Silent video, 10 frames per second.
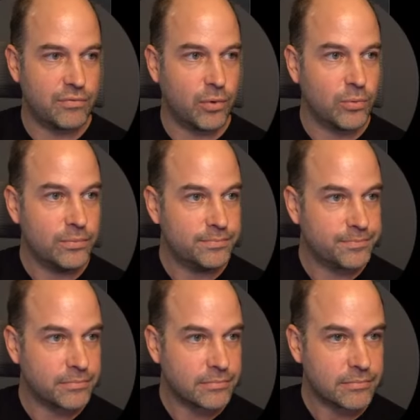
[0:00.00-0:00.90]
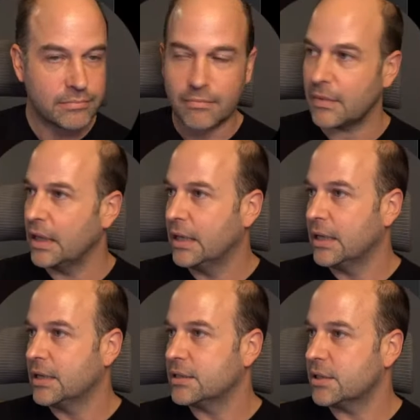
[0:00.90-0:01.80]
of all.
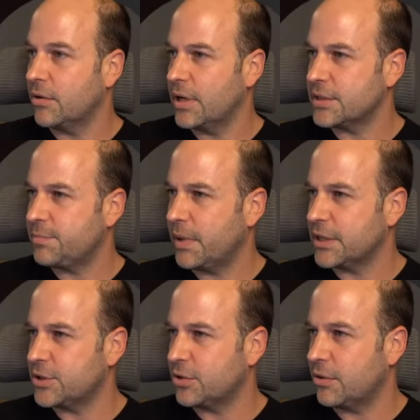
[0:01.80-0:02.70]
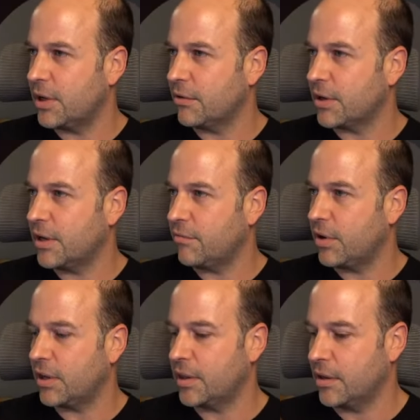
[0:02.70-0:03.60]
So let's make sure I don't cover
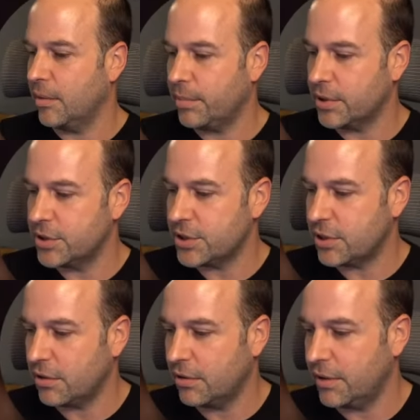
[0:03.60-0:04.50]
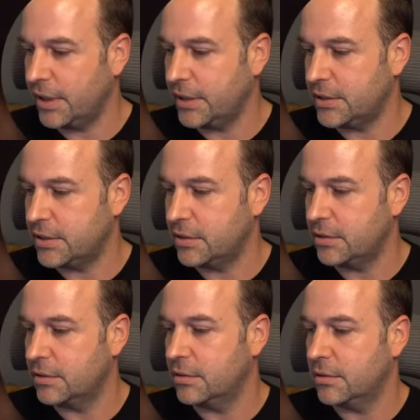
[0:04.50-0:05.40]
anything up. I'll just hide
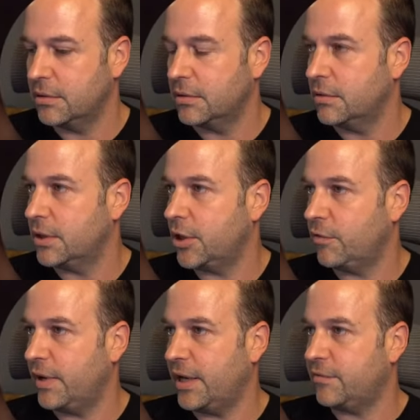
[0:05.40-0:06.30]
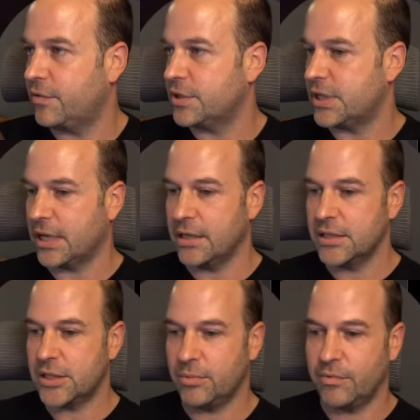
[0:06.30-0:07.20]
the overhead for a second
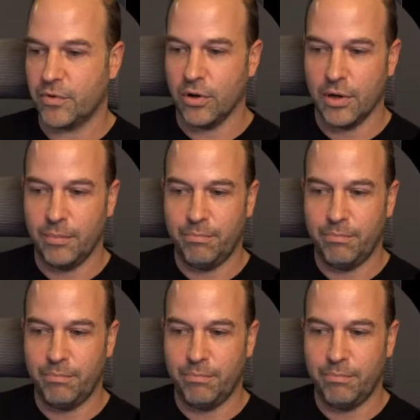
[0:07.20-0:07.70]
so we've got a